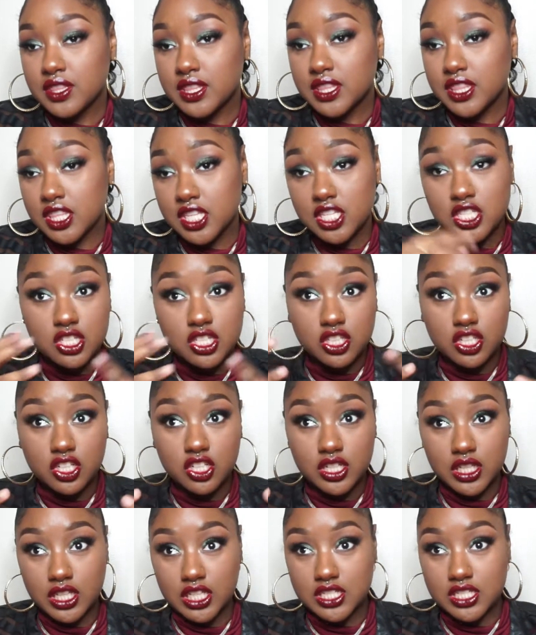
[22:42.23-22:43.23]
This
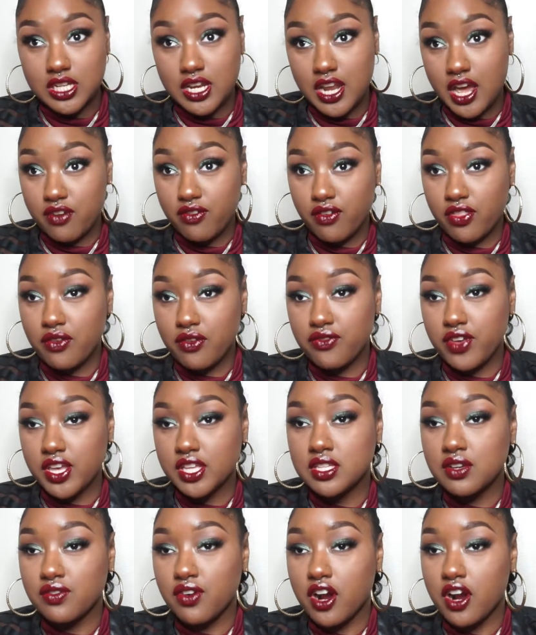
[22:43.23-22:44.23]
look is not for the
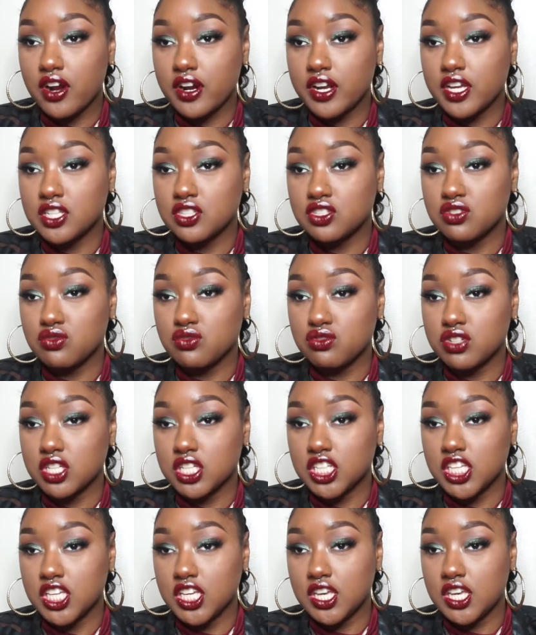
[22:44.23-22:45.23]
faint of heart. It's
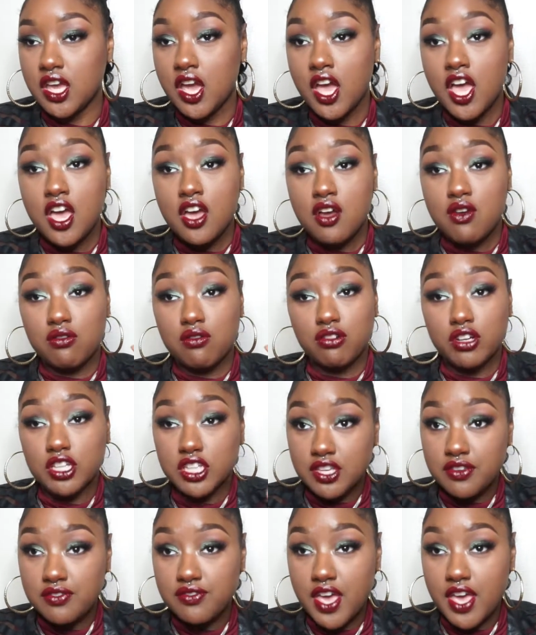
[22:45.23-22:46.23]
really
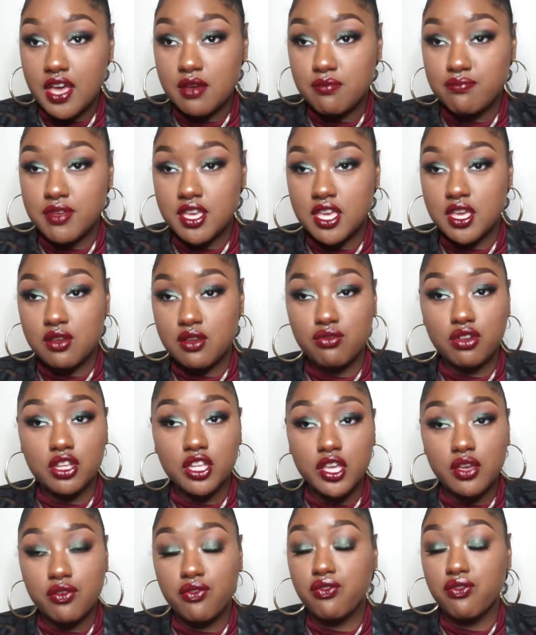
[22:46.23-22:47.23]
vampy,
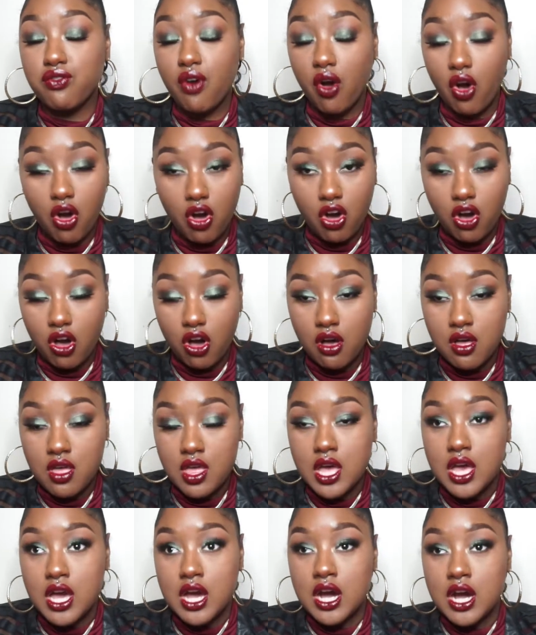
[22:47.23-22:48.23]
really fall.
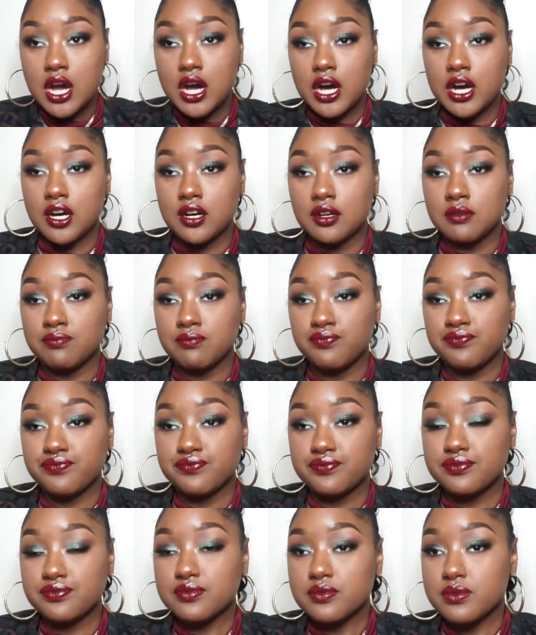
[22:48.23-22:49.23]
I
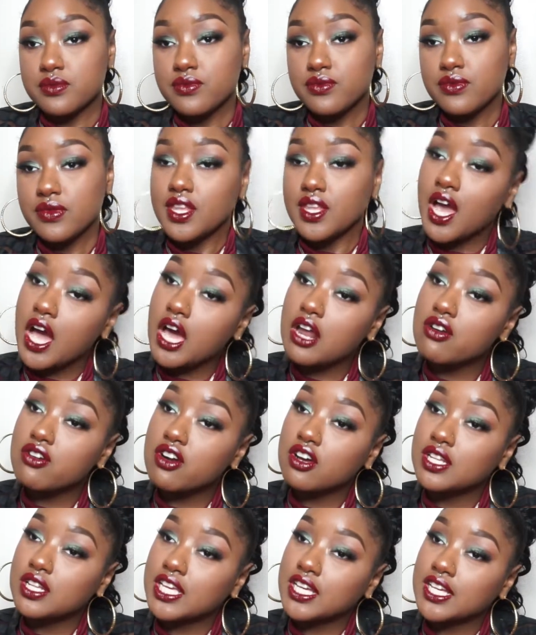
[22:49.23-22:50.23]
don't
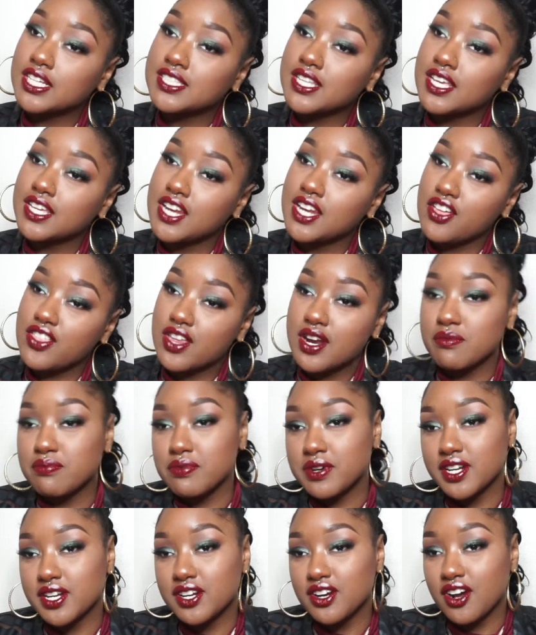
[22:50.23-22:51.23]
know, like I said, now that I
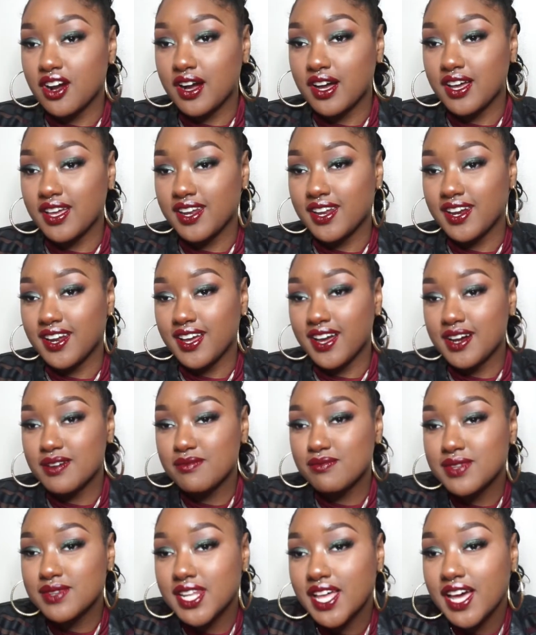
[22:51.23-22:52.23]
put it on,
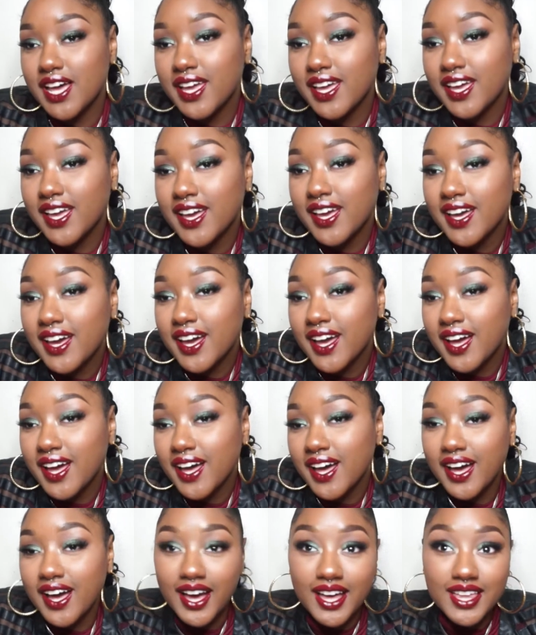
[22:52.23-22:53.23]
I'm like,
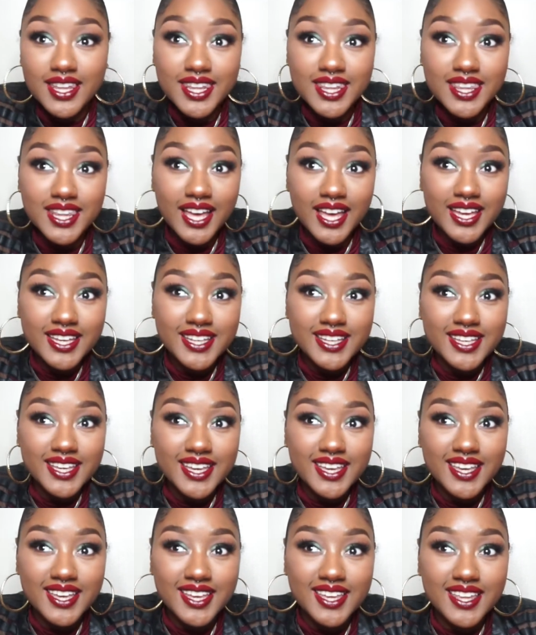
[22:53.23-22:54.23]
I like
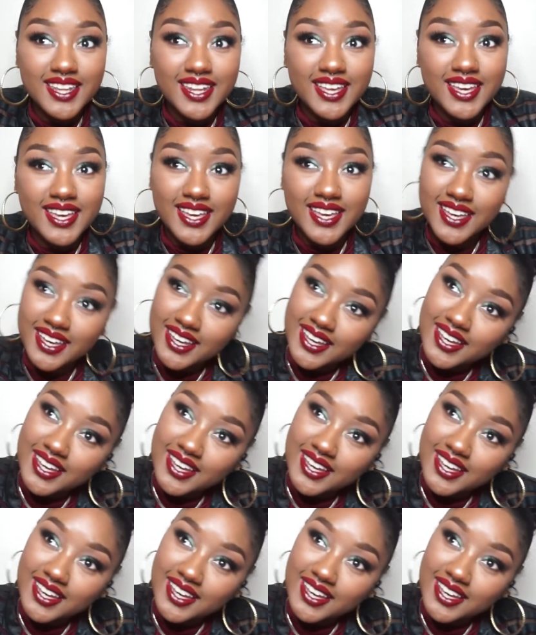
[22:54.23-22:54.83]
it. Like,